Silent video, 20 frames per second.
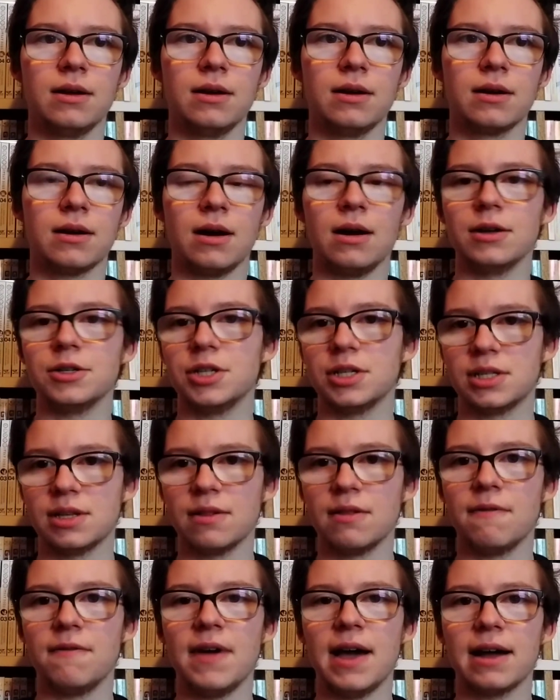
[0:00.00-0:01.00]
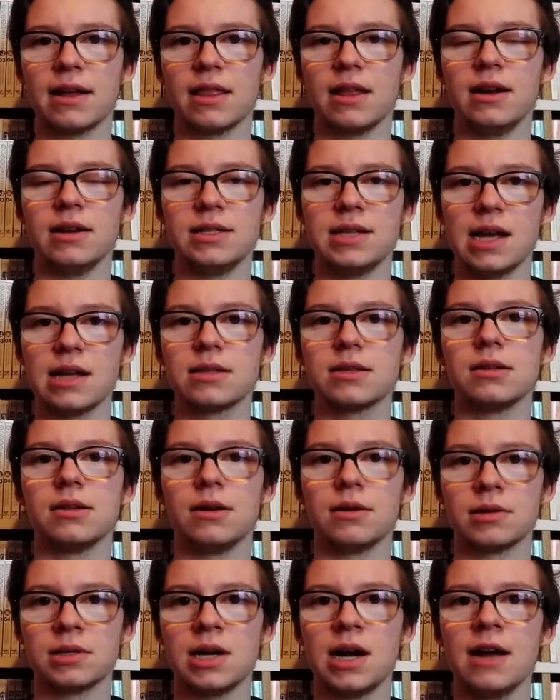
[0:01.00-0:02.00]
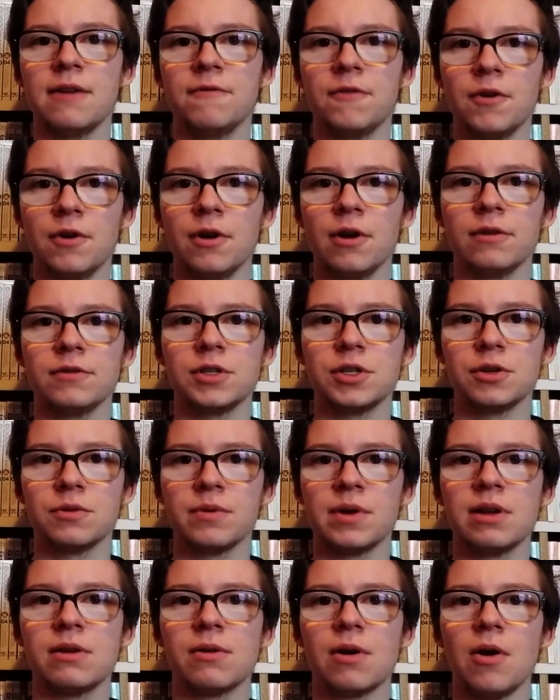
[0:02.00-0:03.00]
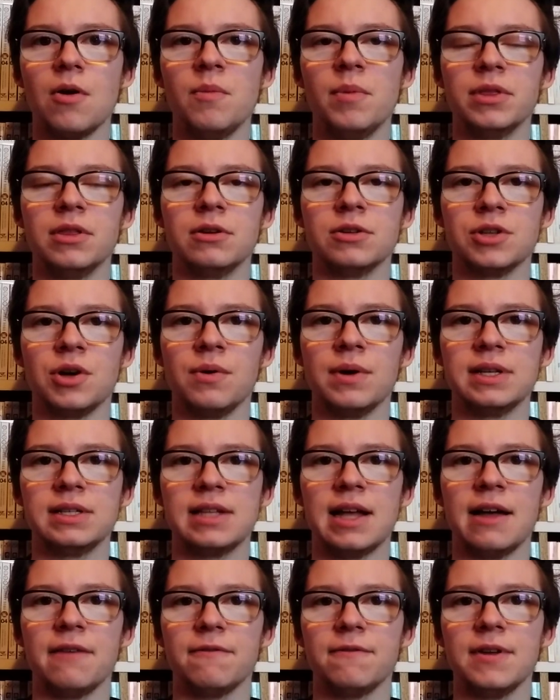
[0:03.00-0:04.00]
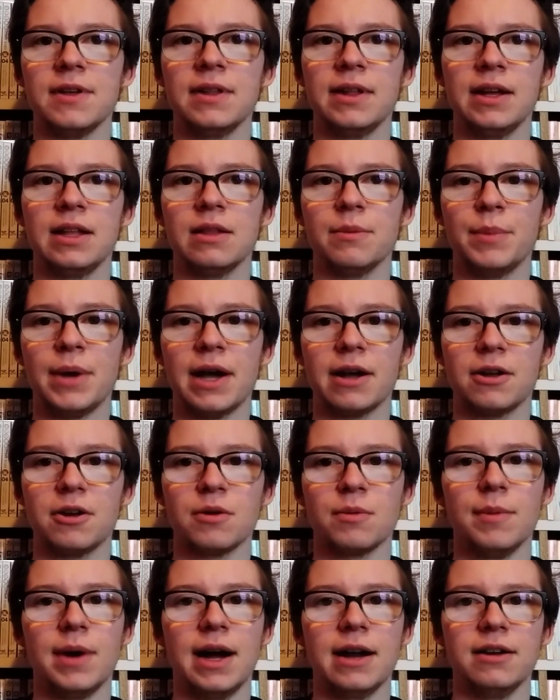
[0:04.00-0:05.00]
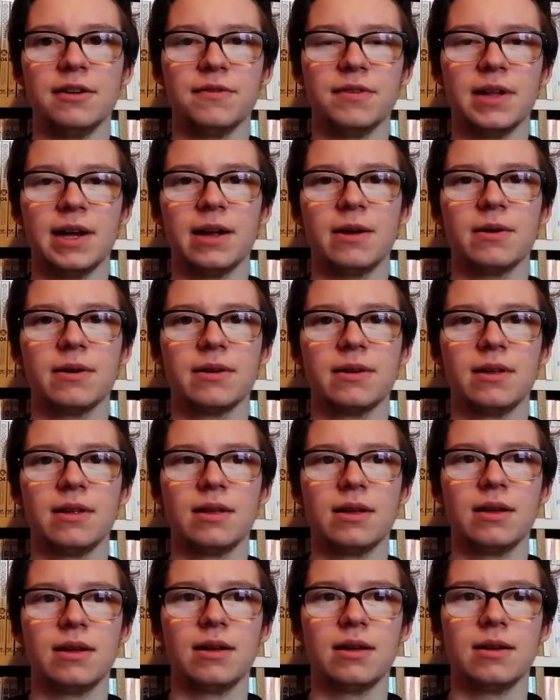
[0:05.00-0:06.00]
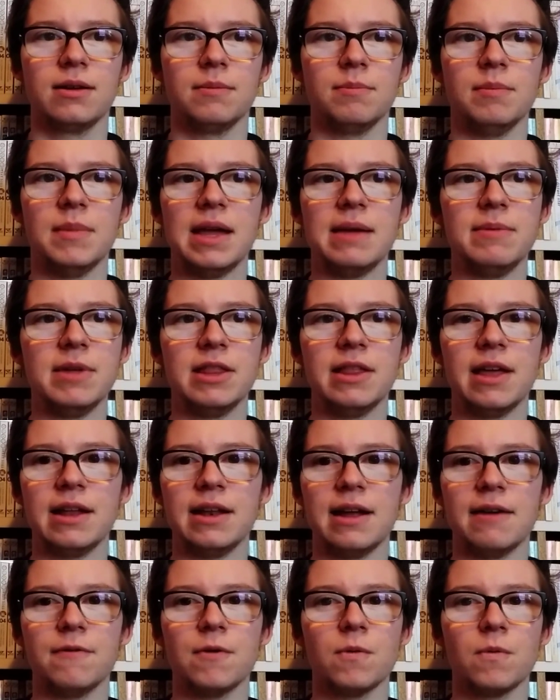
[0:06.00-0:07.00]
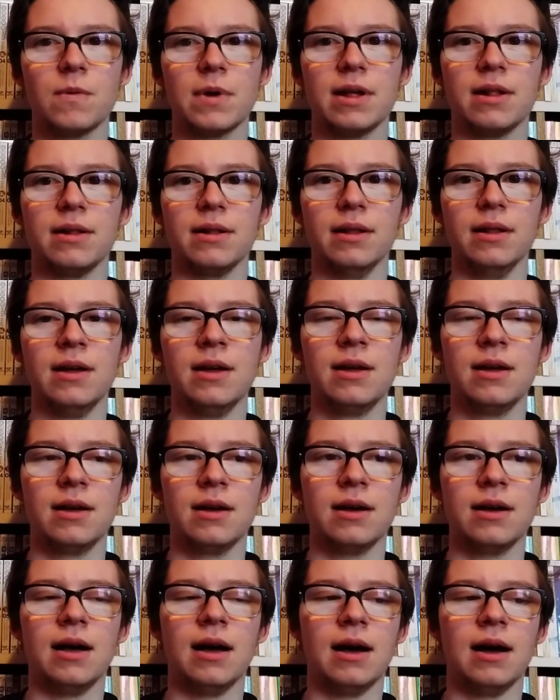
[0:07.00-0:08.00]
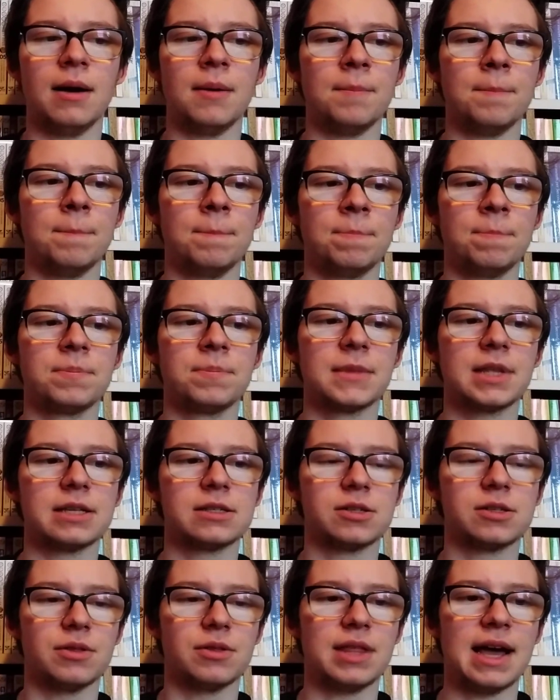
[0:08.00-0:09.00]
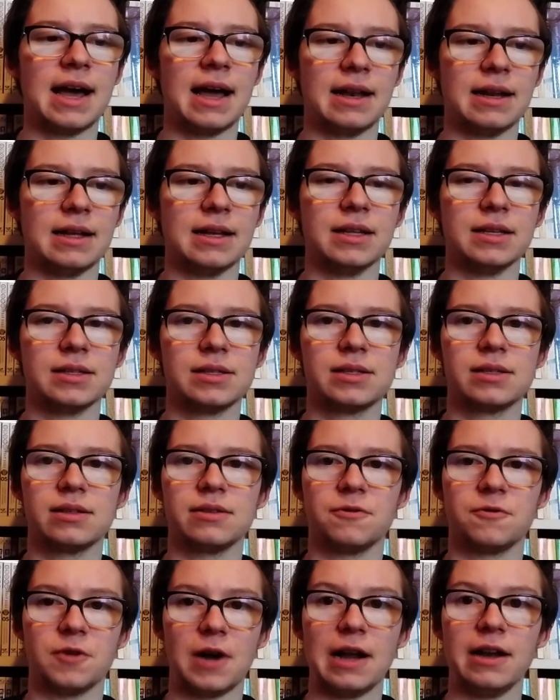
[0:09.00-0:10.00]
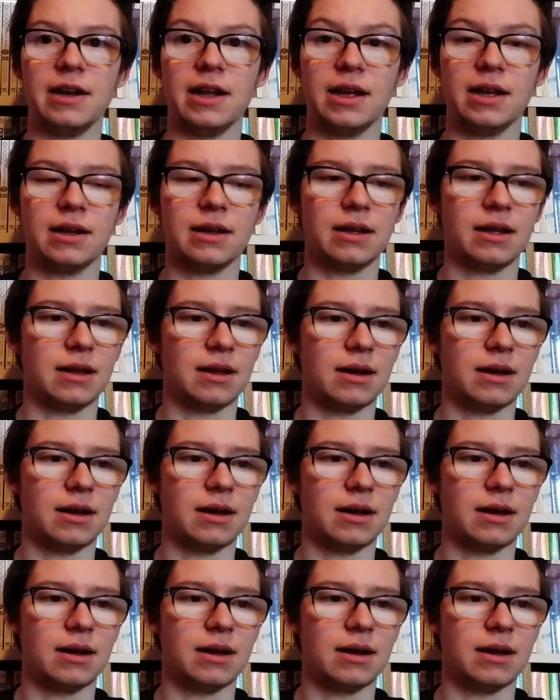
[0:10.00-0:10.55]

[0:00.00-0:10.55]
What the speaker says: conscious of the fact that it takes a long time for nerves to regrow, but there's always that feeling in the back of your mind of like, maybe they never will. So that is frightening.